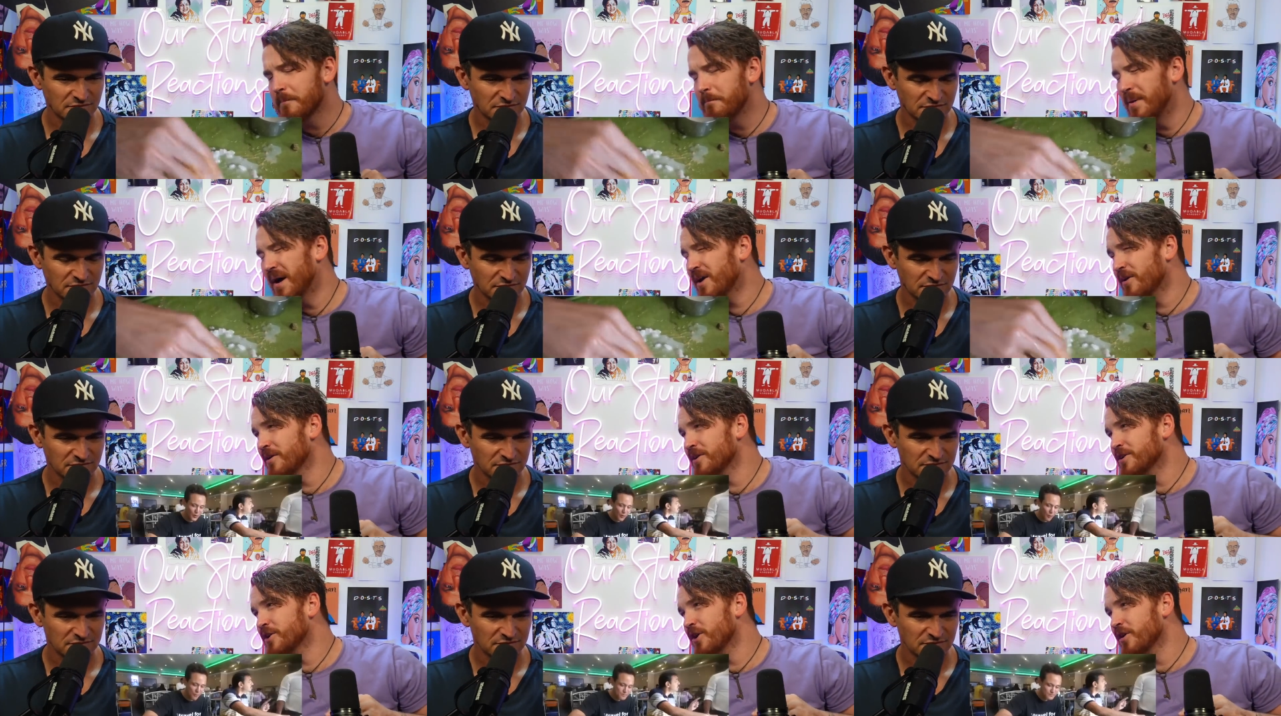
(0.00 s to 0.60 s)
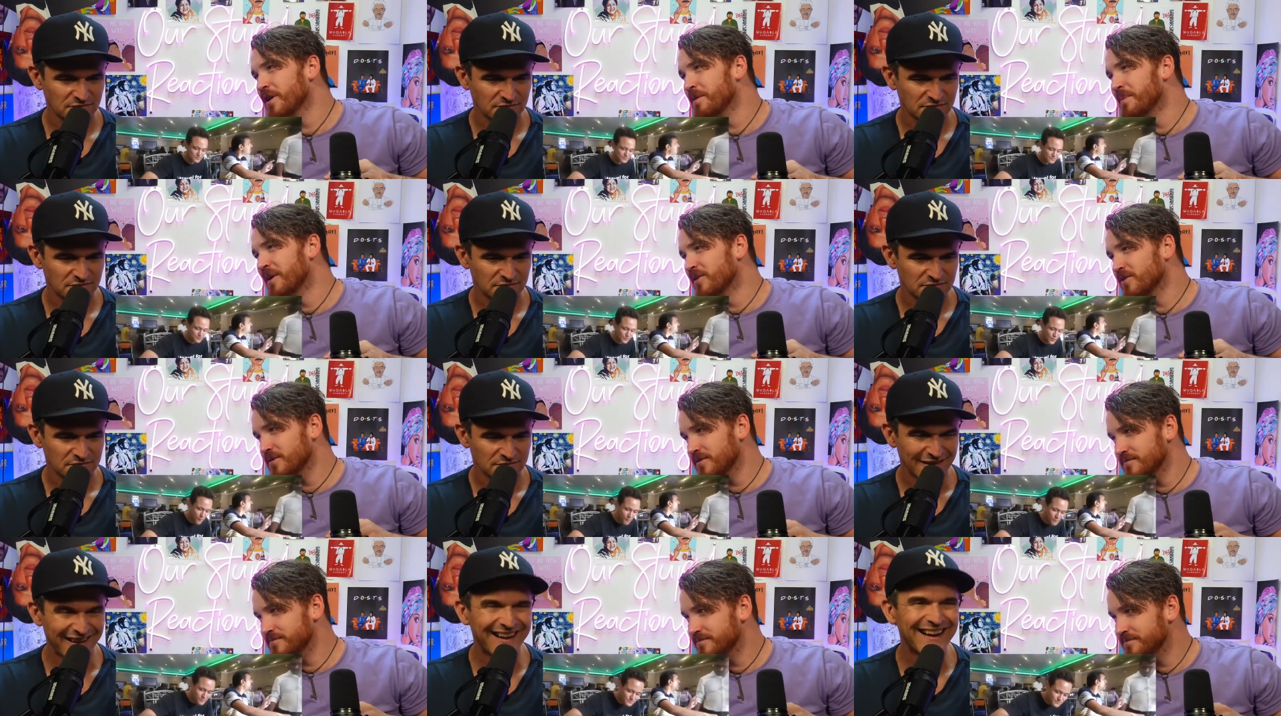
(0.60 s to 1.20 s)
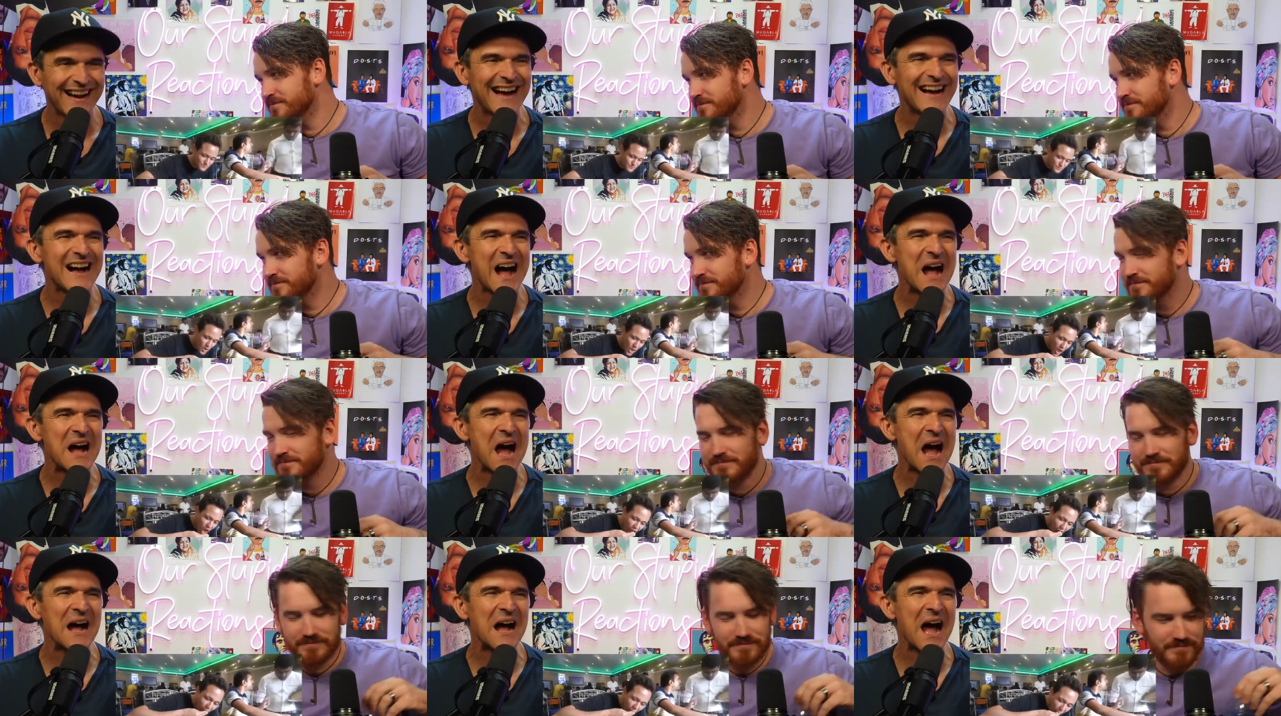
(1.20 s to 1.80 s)
Speaker 1: butter and curry milk.
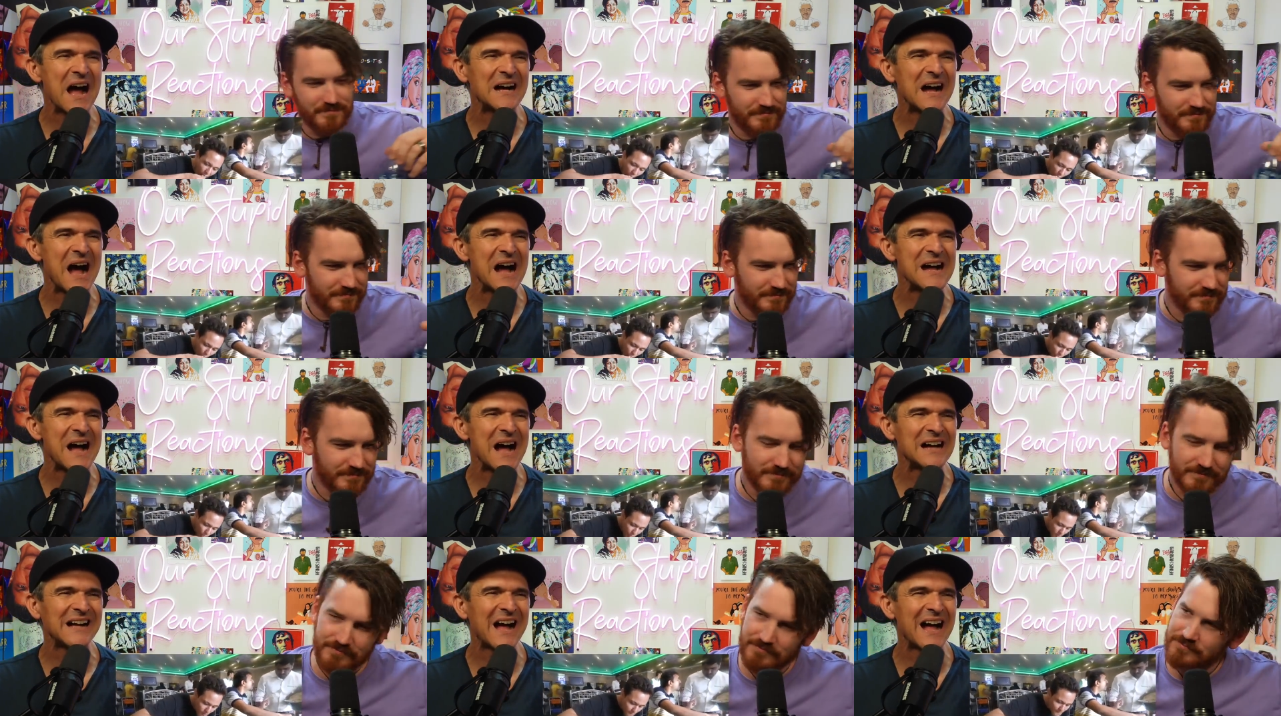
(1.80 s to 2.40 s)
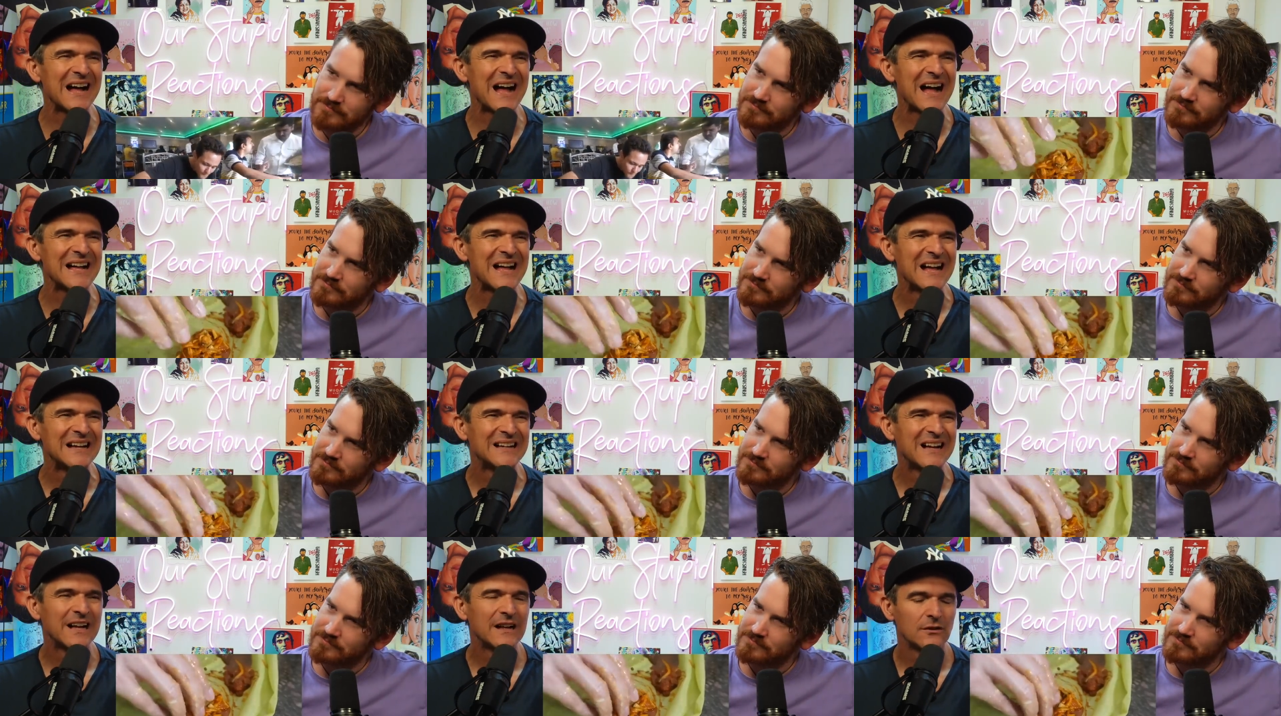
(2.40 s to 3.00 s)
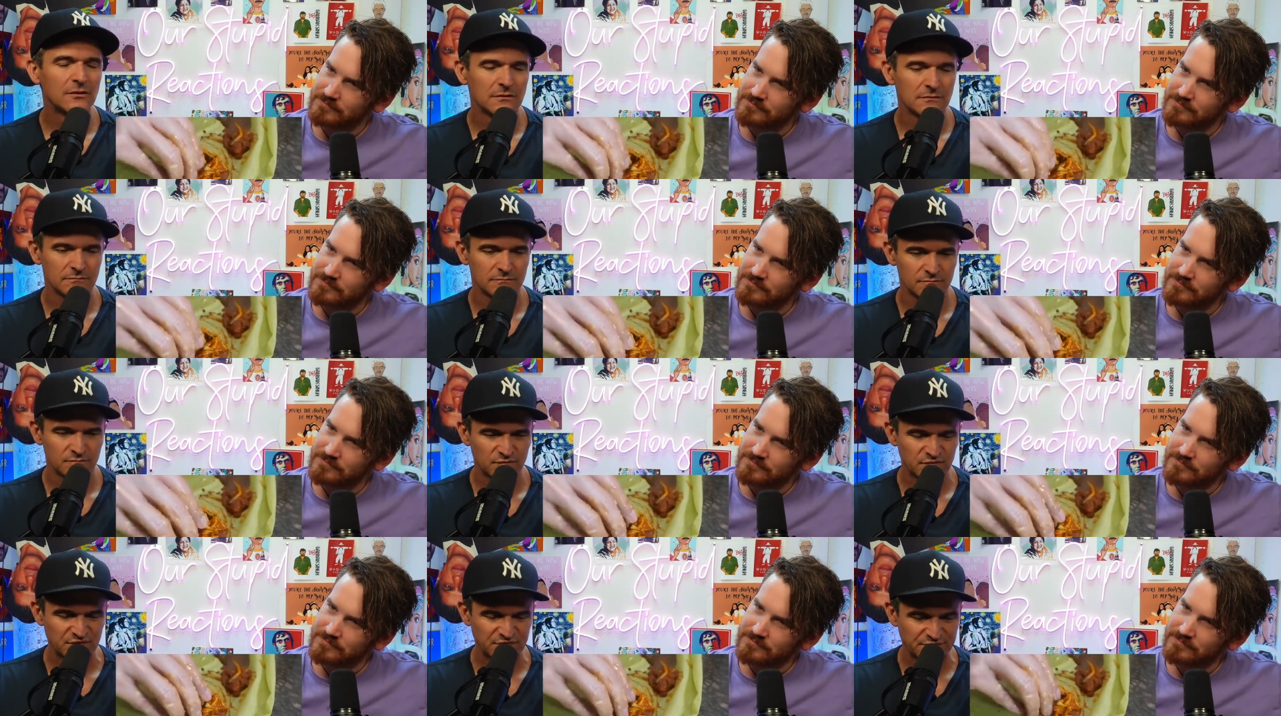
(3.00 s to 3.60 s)
I'm going to go for some
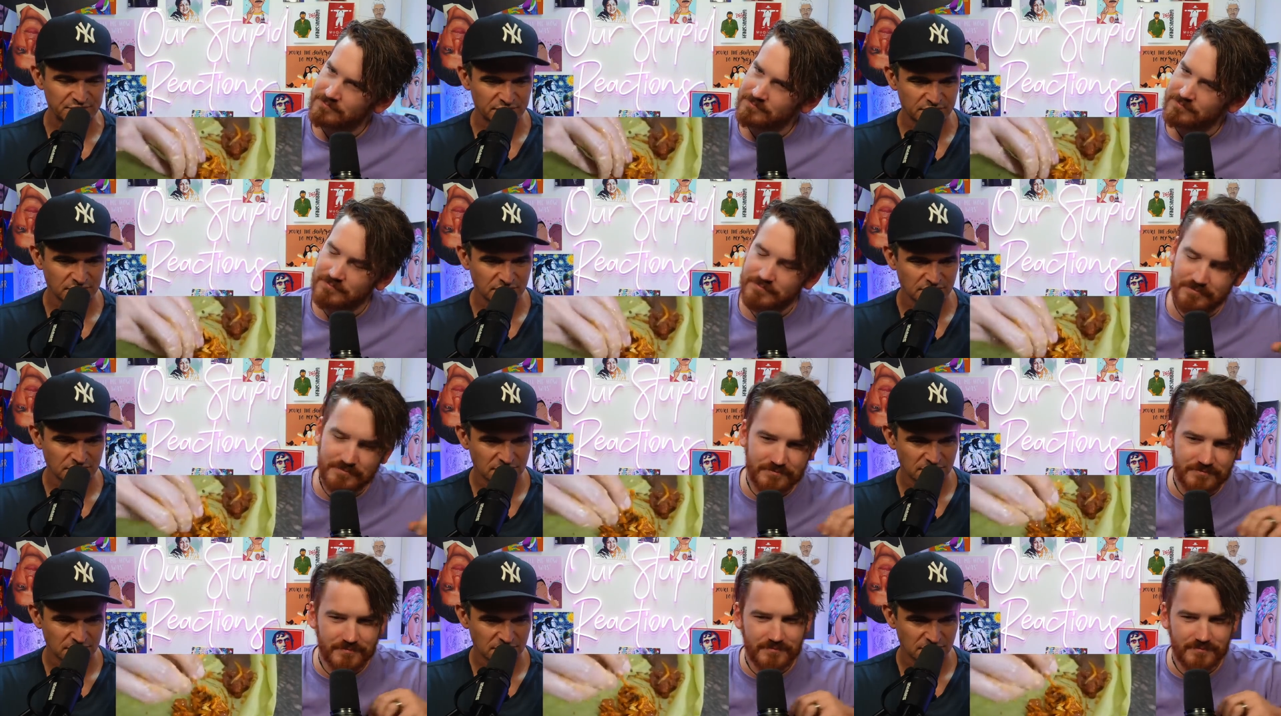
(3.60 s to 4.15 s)
achar in this.